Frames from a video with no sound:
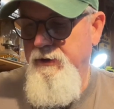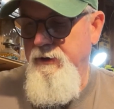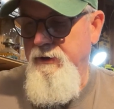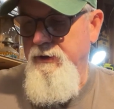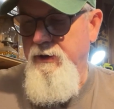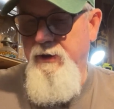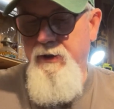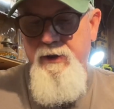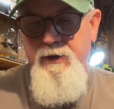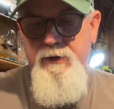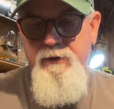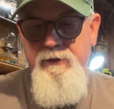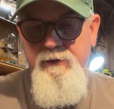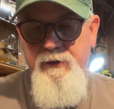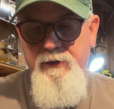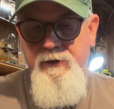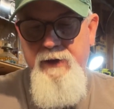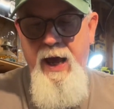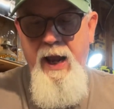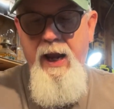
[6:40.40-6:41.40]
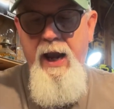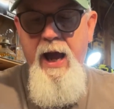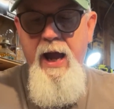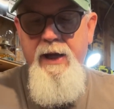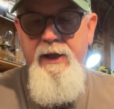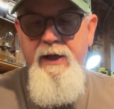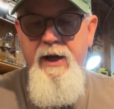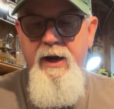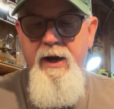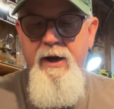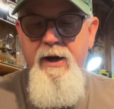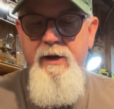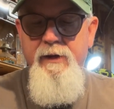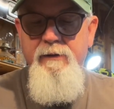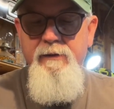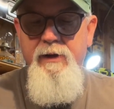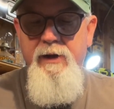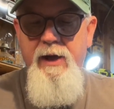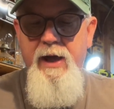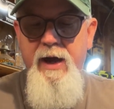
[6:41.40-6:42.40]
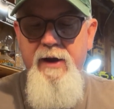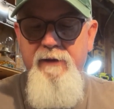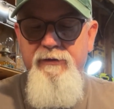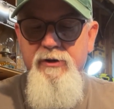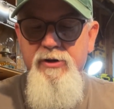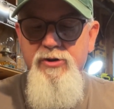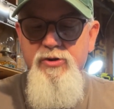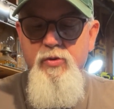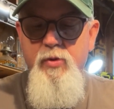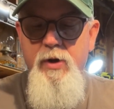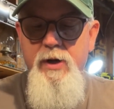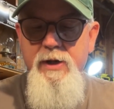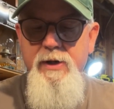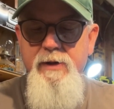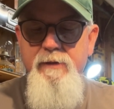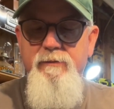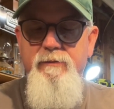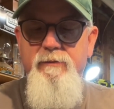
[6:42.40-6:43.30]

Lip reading: I like carrying a knife this way.